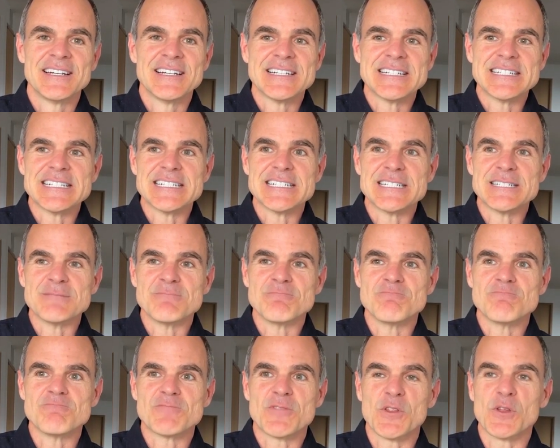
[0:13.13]

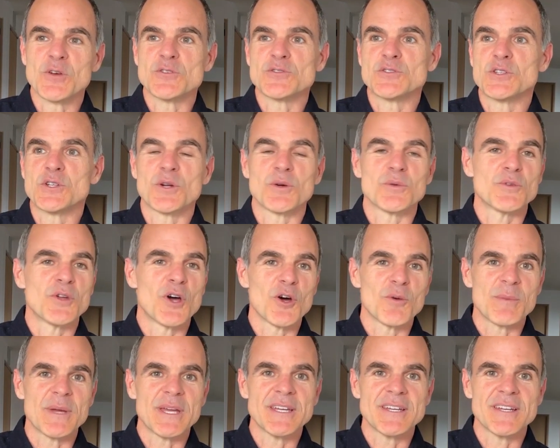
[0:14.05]
For those of you who don't know
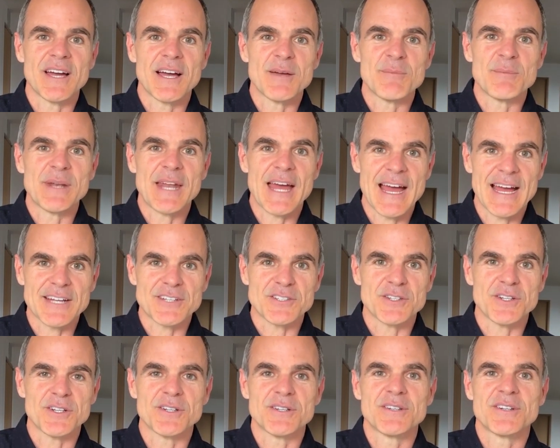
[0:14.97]
me, I'm an
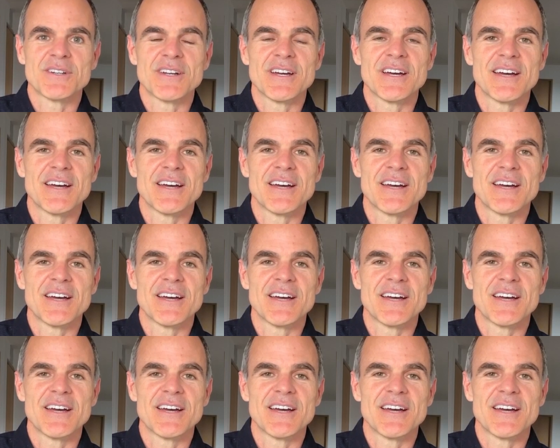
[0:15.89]
actor.